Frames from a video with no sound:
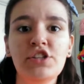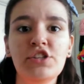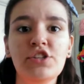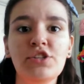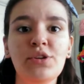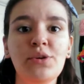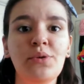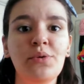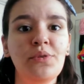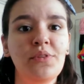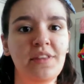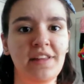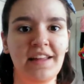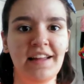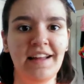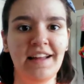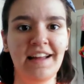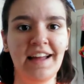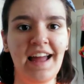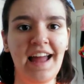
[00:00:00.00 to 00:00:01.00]

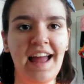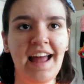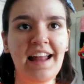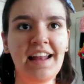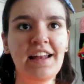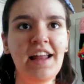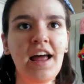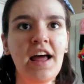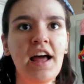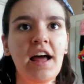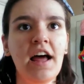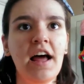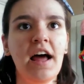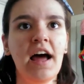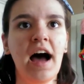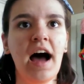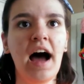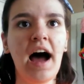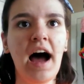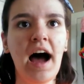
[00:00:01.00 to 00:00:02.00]
soothing. And
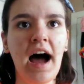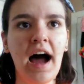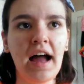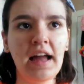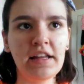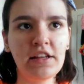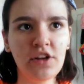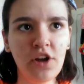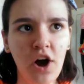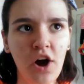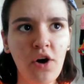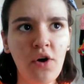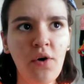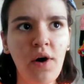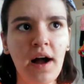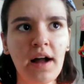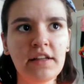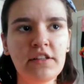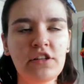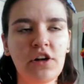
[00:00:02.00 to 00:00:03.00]
I know
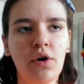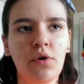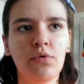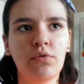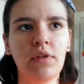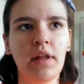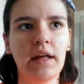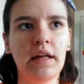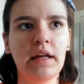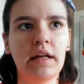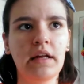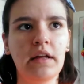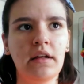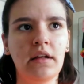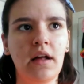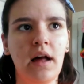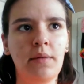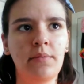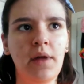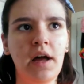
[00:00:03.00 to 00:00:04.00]

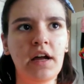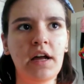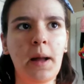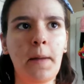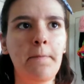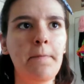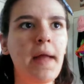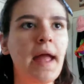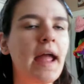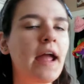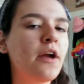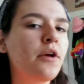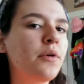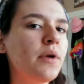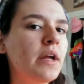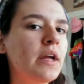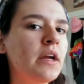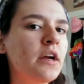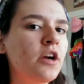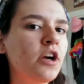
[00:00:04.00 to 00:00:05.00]
I'm not
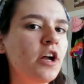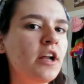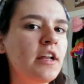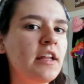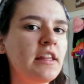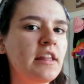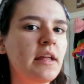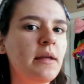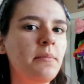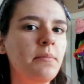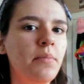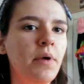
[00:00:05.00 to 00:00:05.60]
comparing or anything,